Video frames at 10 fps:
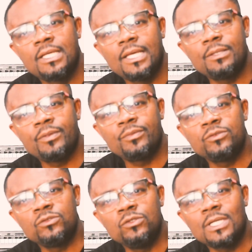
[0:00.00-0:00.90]
help people
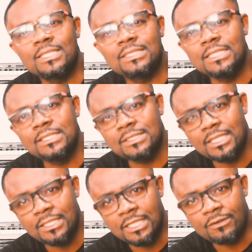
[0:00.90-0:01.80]
to look at things
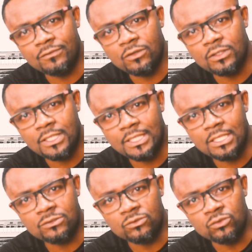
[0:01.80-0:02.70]
that they have not
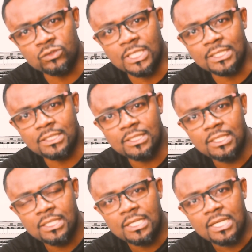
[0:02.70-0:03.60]
hitherto looked at
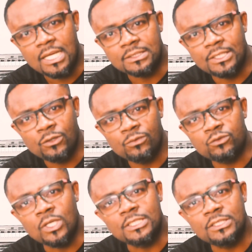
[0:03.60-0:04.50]
as they hope
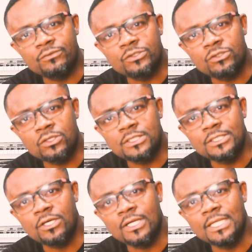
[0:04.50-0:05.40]
to achieve results
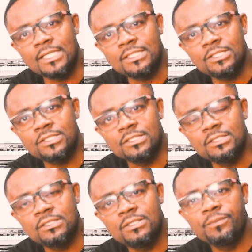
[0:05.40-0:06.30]
in their
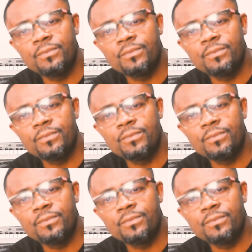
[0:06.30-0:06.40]
organizations.